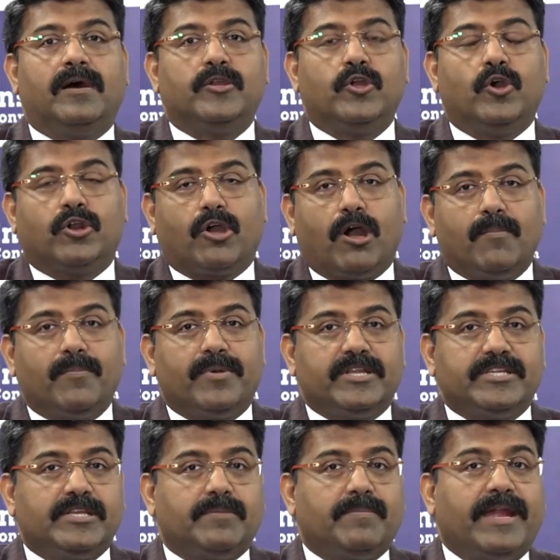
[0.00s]
your
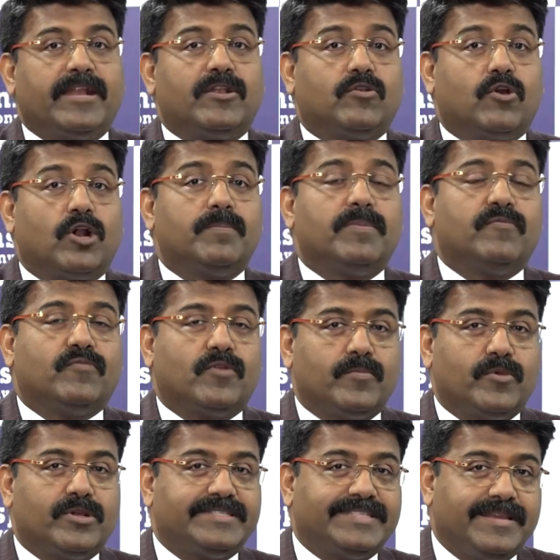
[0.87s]
competition might not be
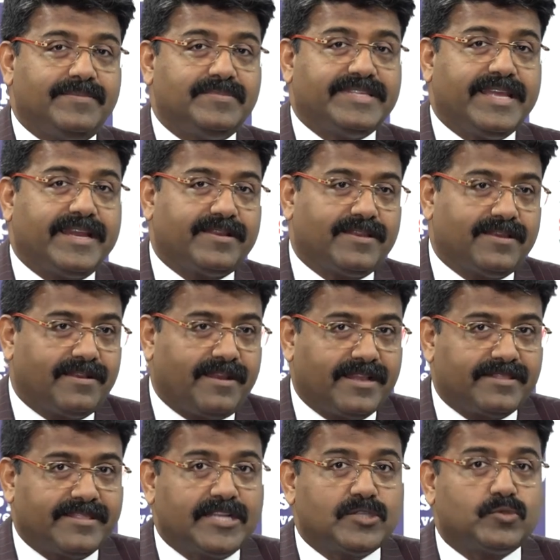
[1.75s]
from your same sector.
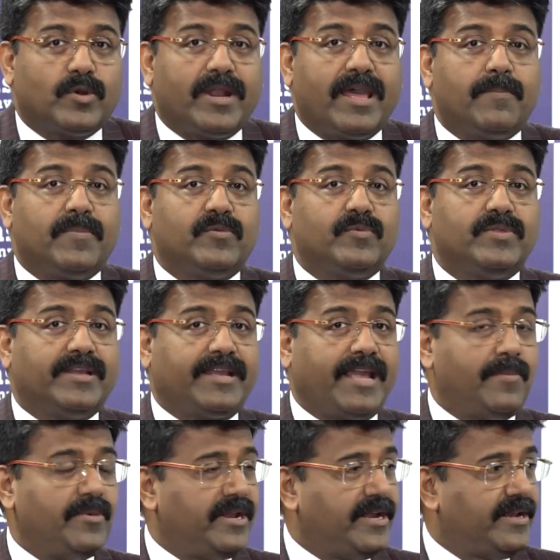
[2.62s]
Like, that's what happened with the
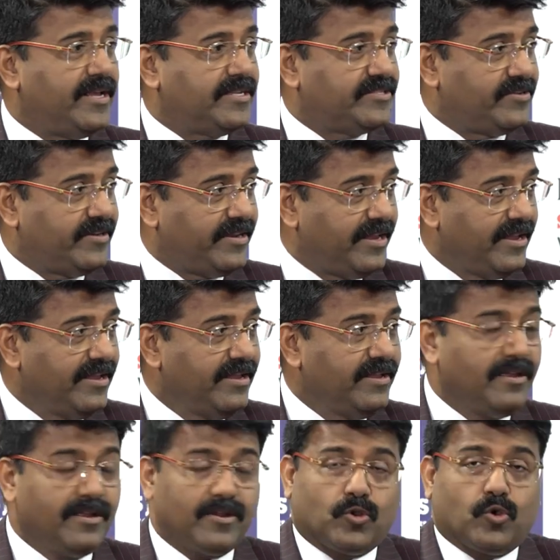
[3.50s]
camera industry.
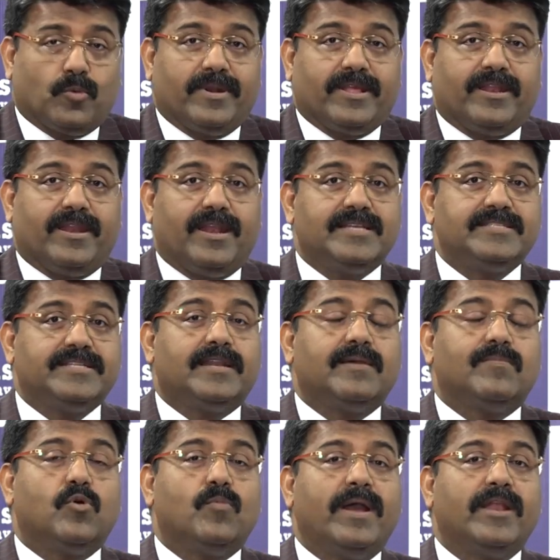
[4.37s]
Nobody realized that
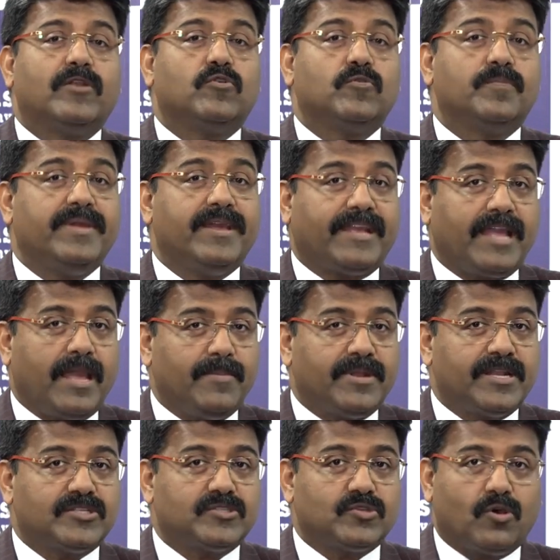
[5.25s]
a mobile could be a
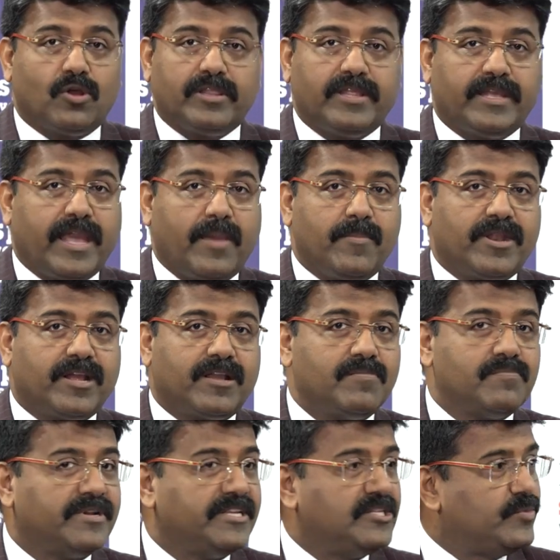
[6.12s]
camera, so all the camera
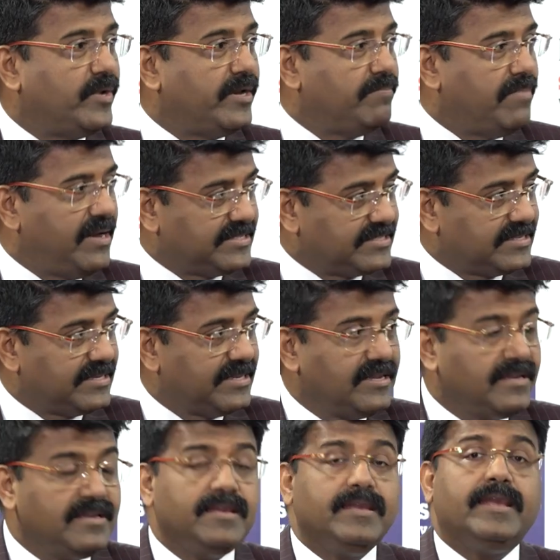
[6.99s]
companies went bust.
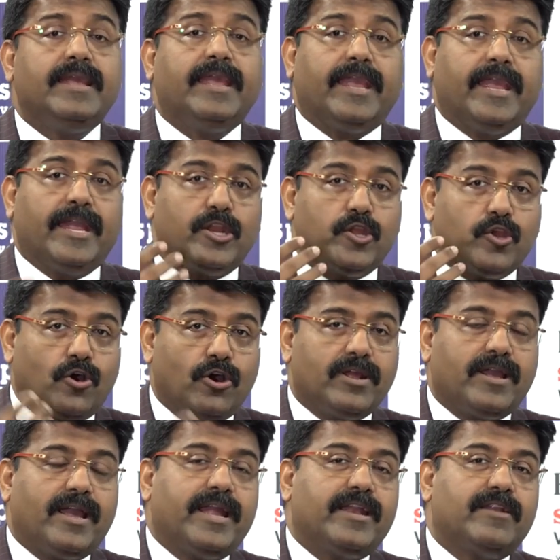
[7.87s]
In
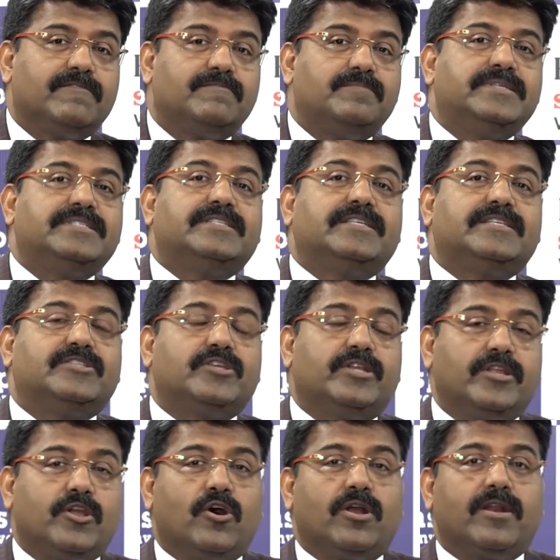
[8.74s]
your kind of business,
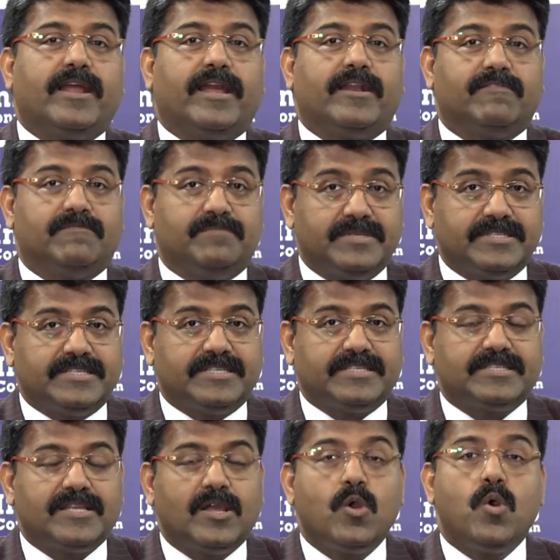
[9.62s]
in your line of
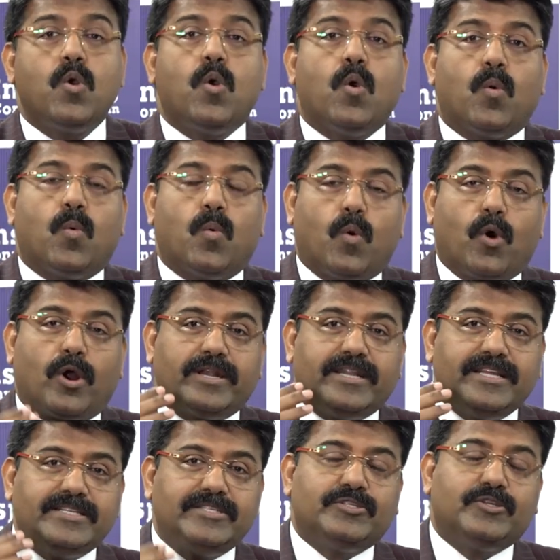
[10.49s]
business,
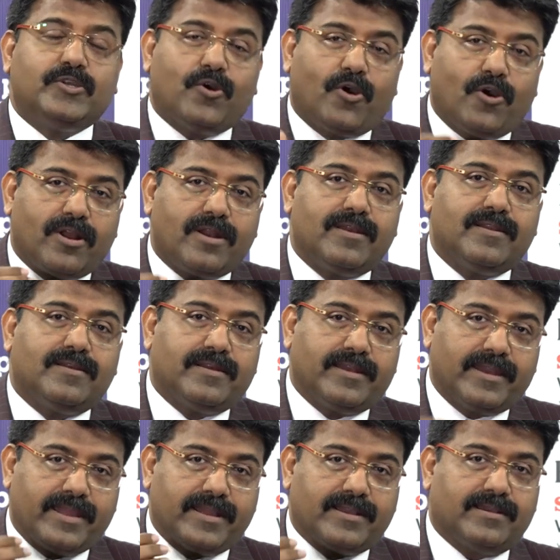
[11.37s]
what is your
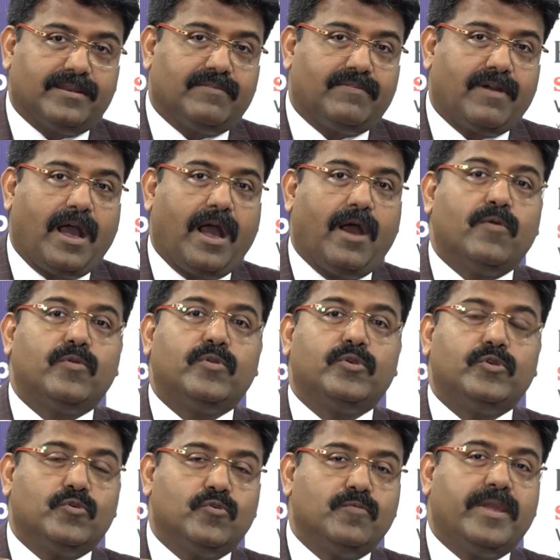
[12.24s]
learning curve? How
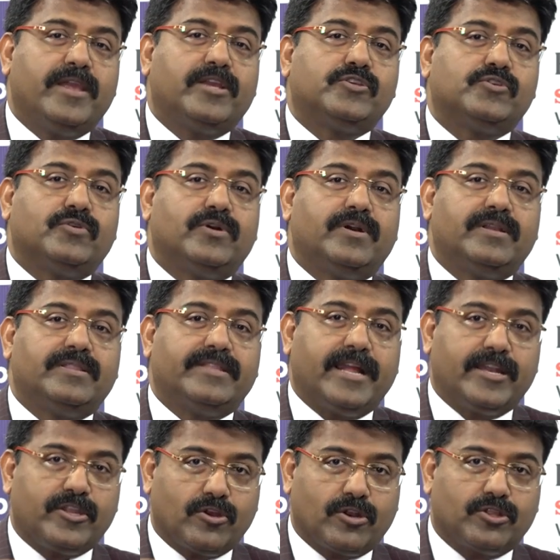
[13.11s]
do you make sure
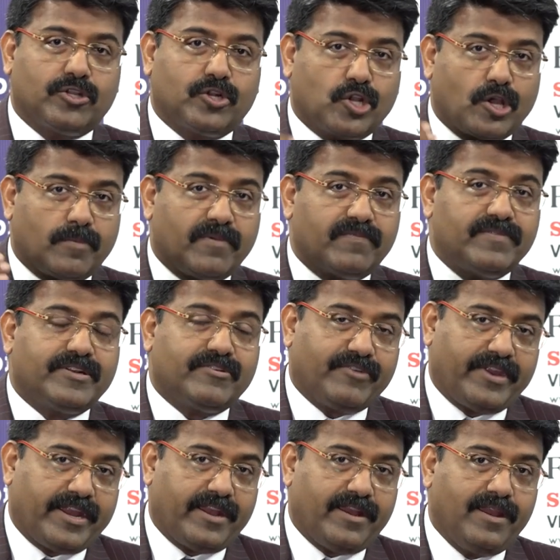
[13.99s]
that you're on the top of the
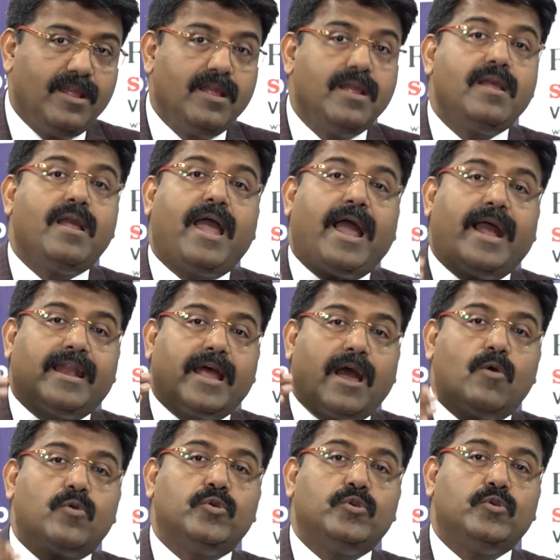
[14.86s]
trend? And
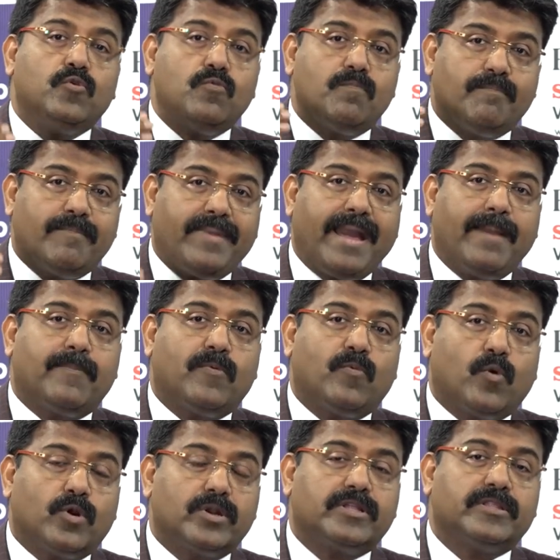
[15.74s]
how do you map
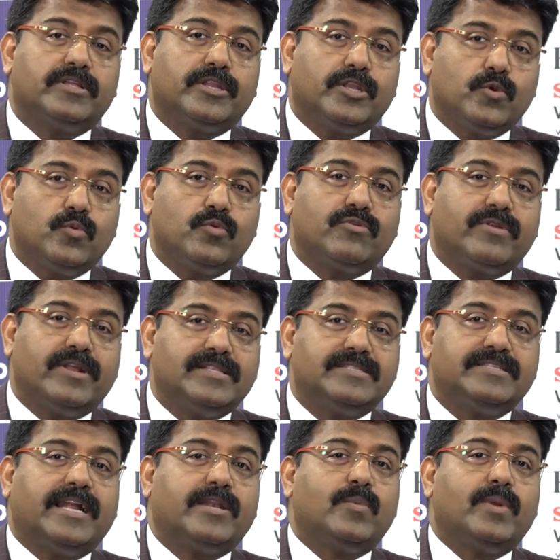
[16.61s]
what are the new
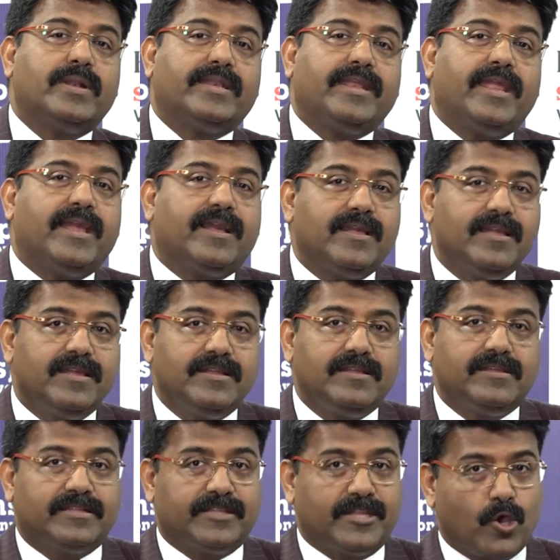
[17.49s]
trends that will take
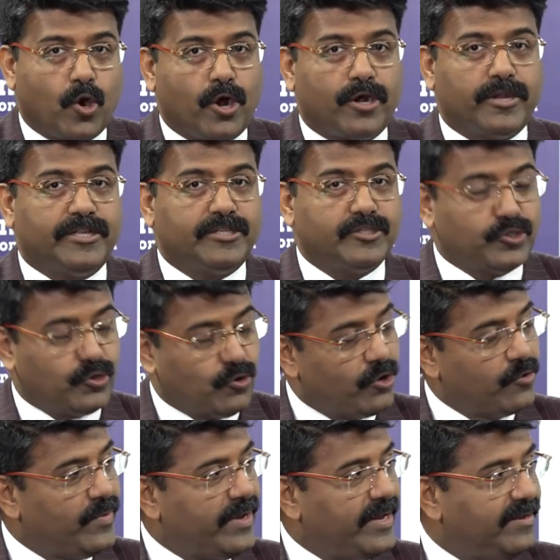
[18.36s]
the audience
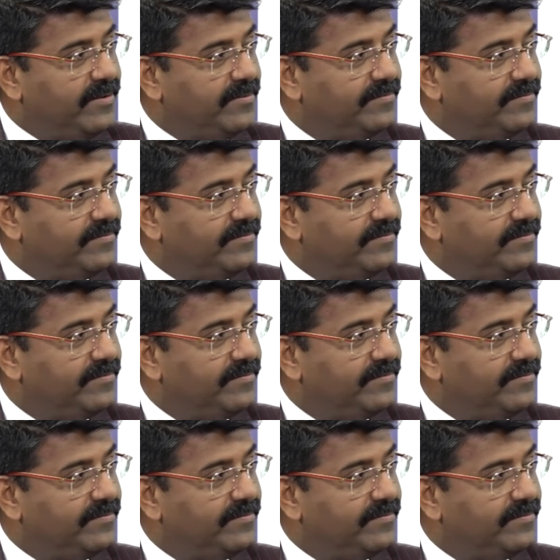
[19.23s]
your way?